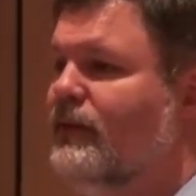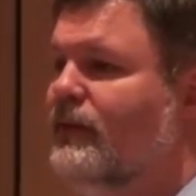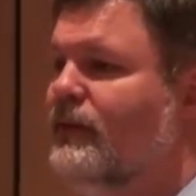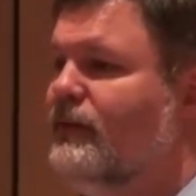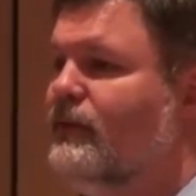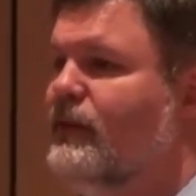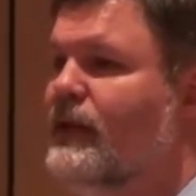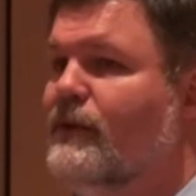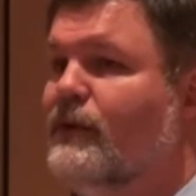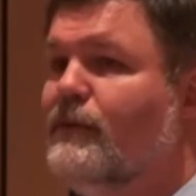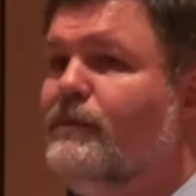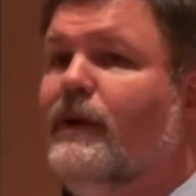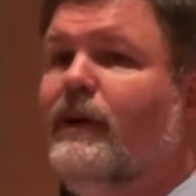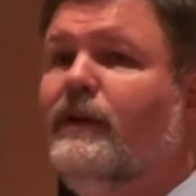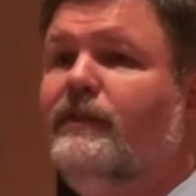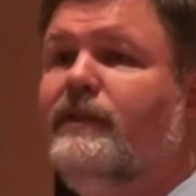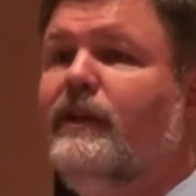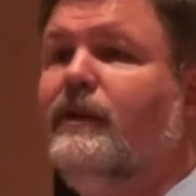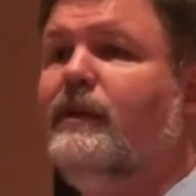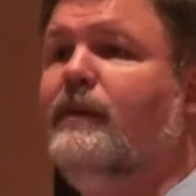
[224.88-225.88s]
the Never
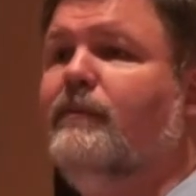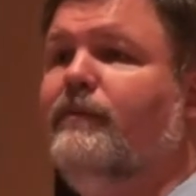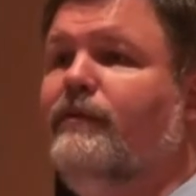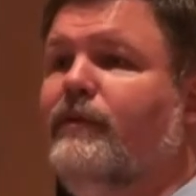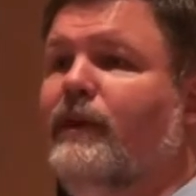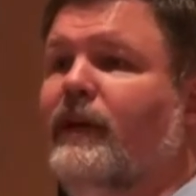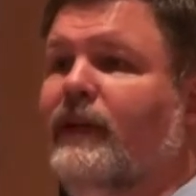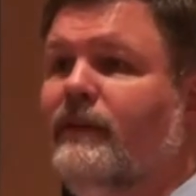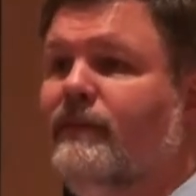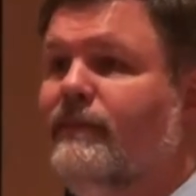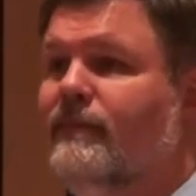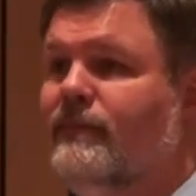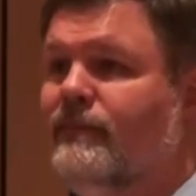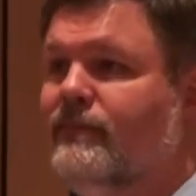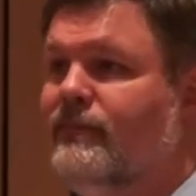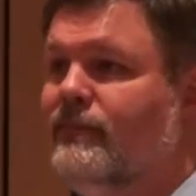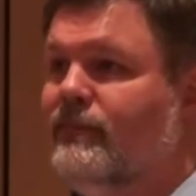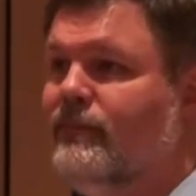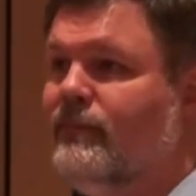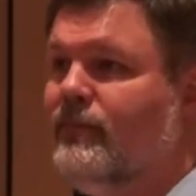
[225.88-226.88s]
products now come free.
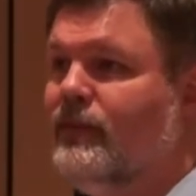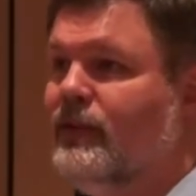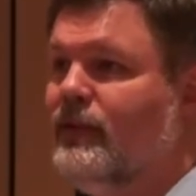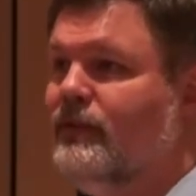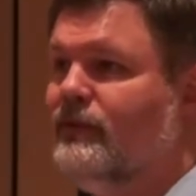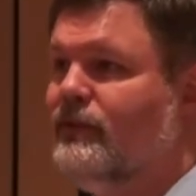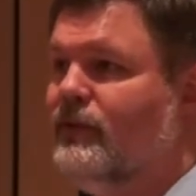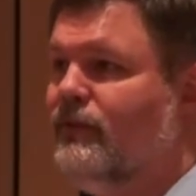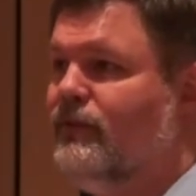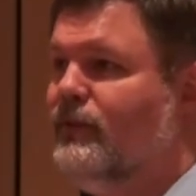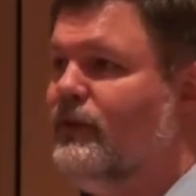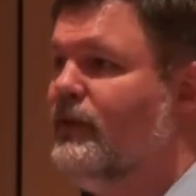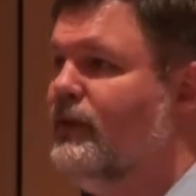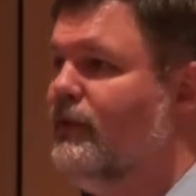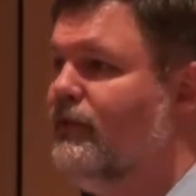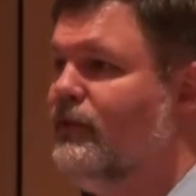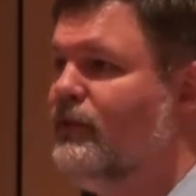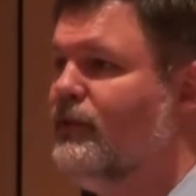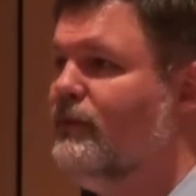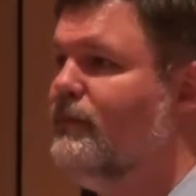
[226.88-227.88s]
So
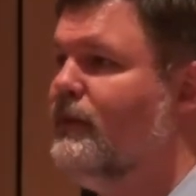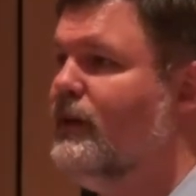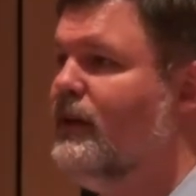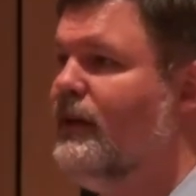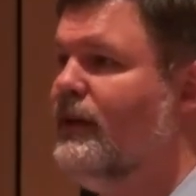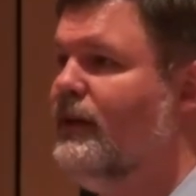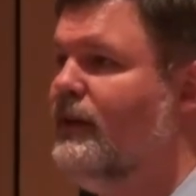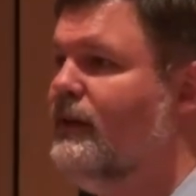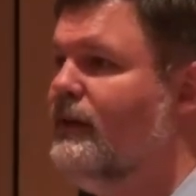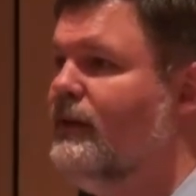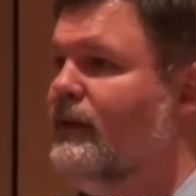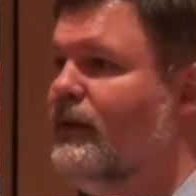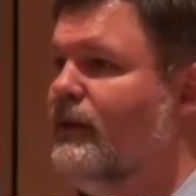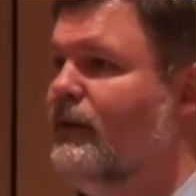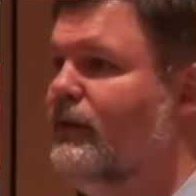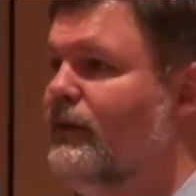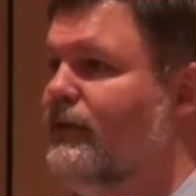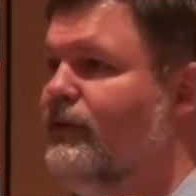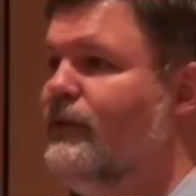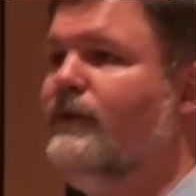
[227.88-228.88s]
if you're buying,
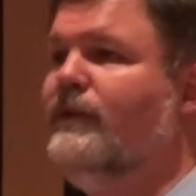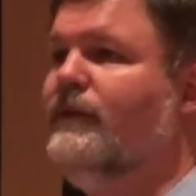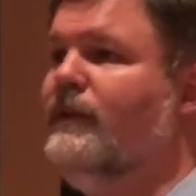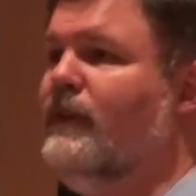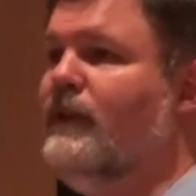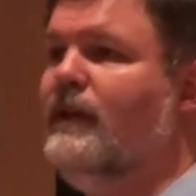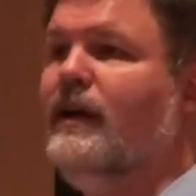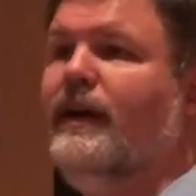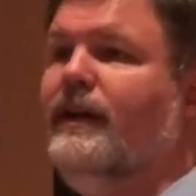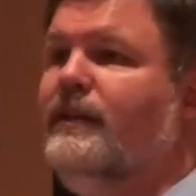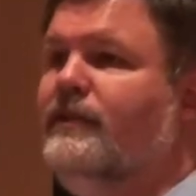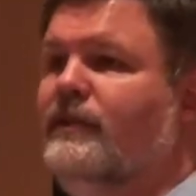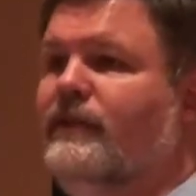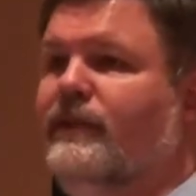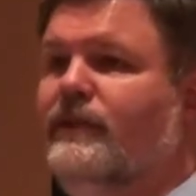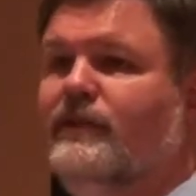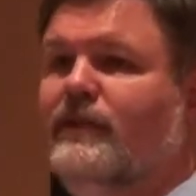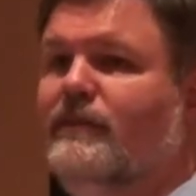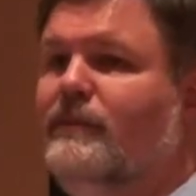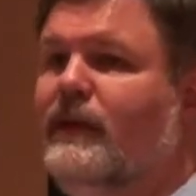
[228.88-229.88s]
if you're in the 9
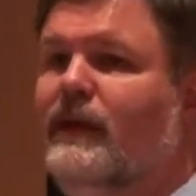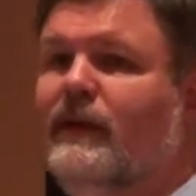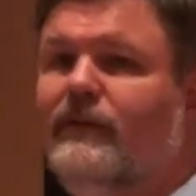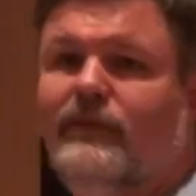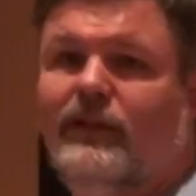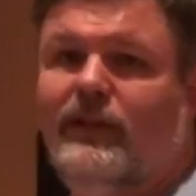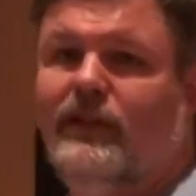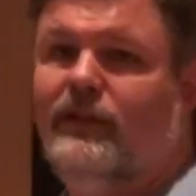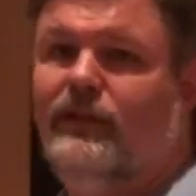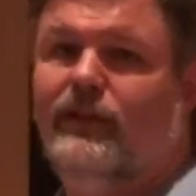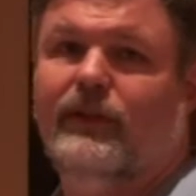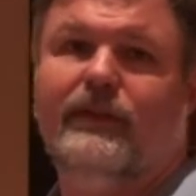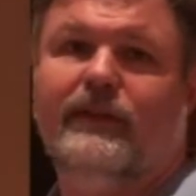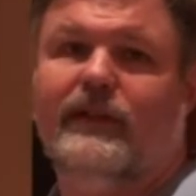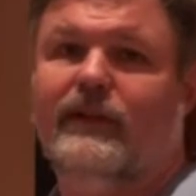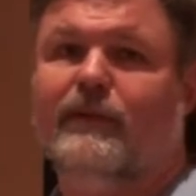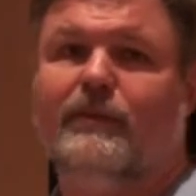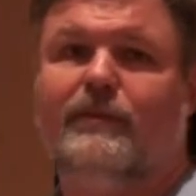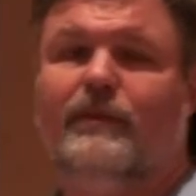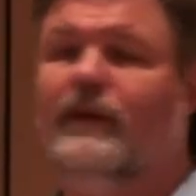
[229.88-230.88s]
series and above, you get the
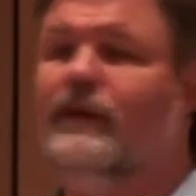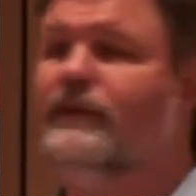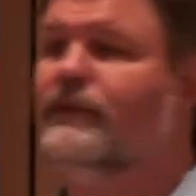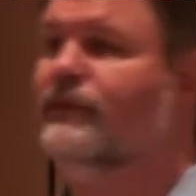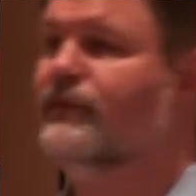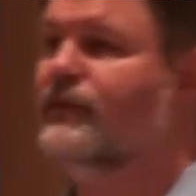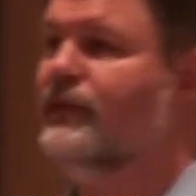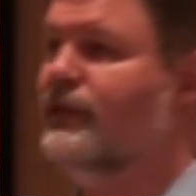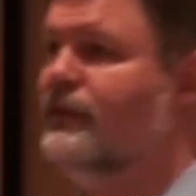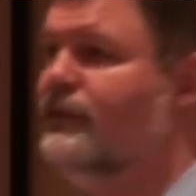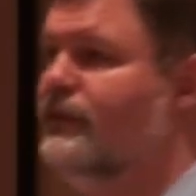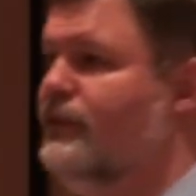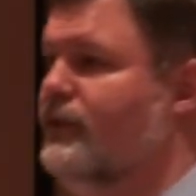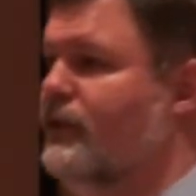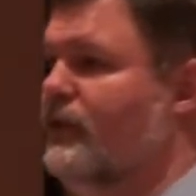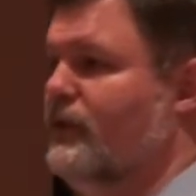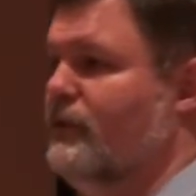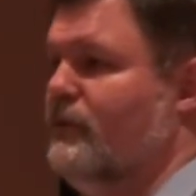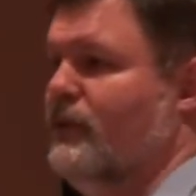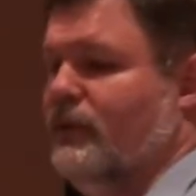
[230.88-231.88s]
Never products for free as soon as you
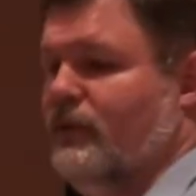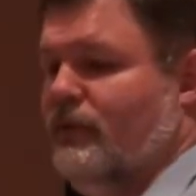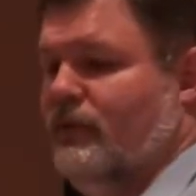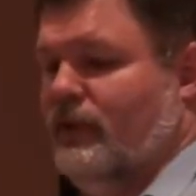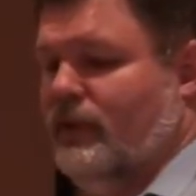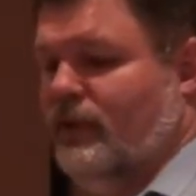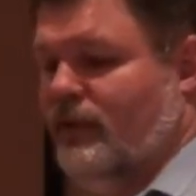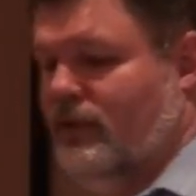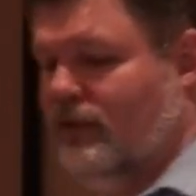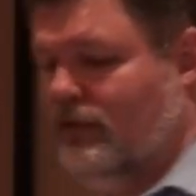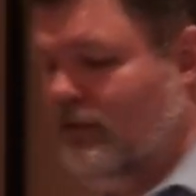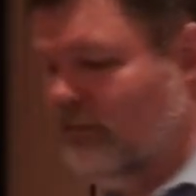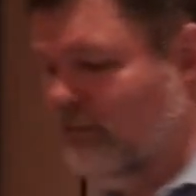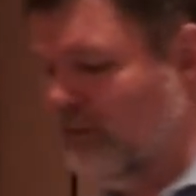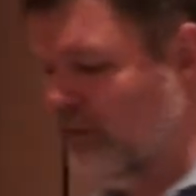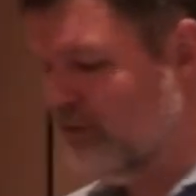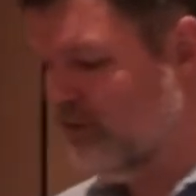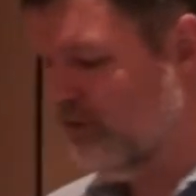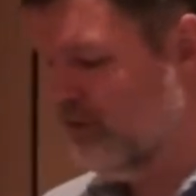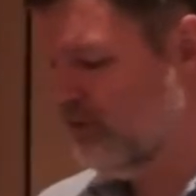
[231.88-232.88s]
go into
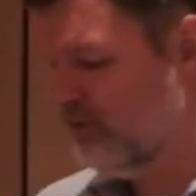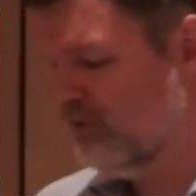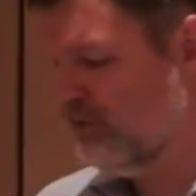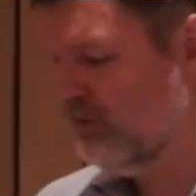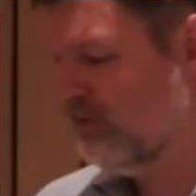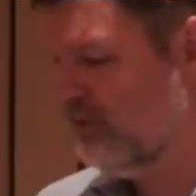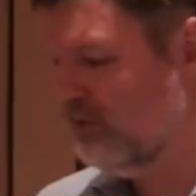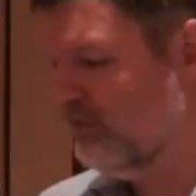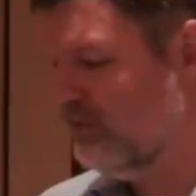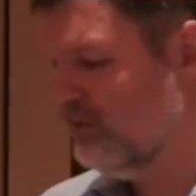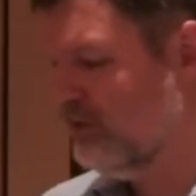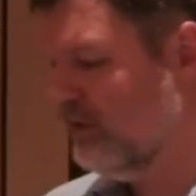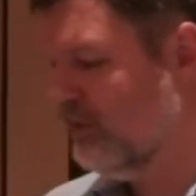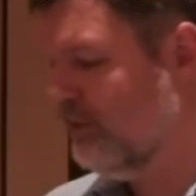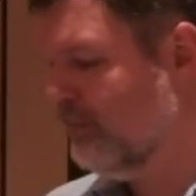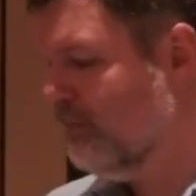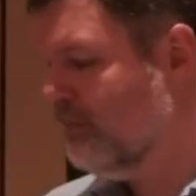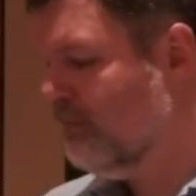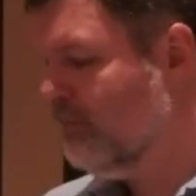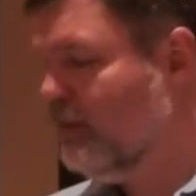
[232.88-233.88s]
multi-user system. So
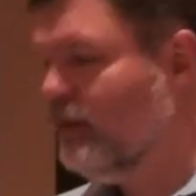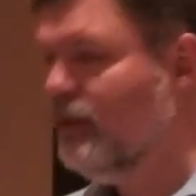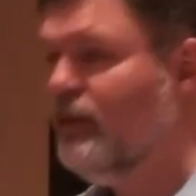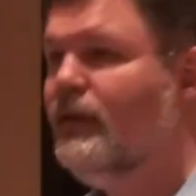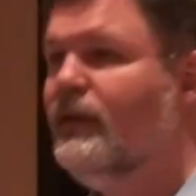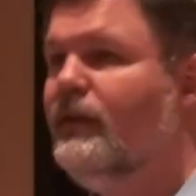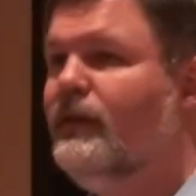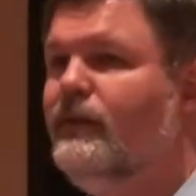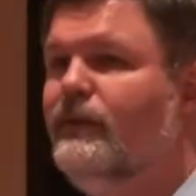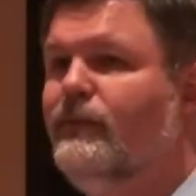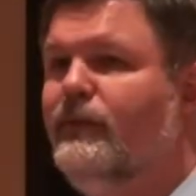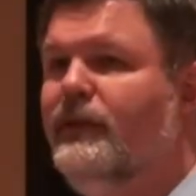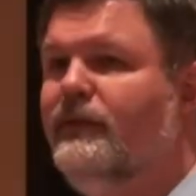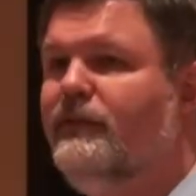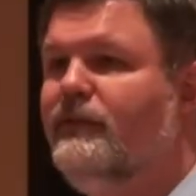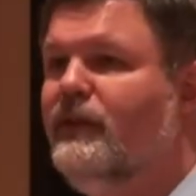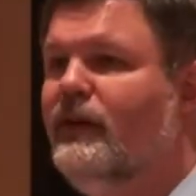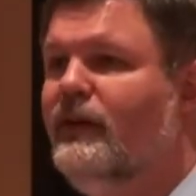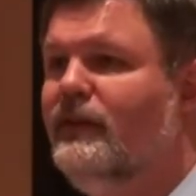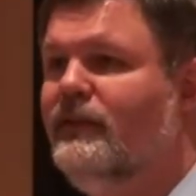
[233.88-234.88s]

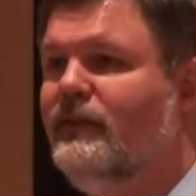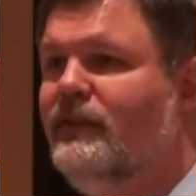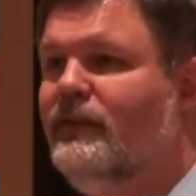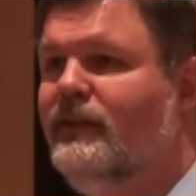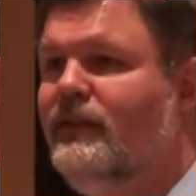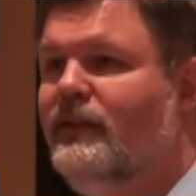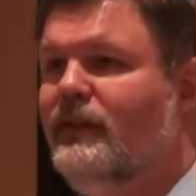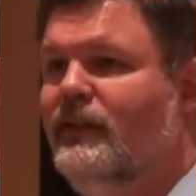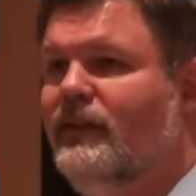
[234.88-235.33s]
we've done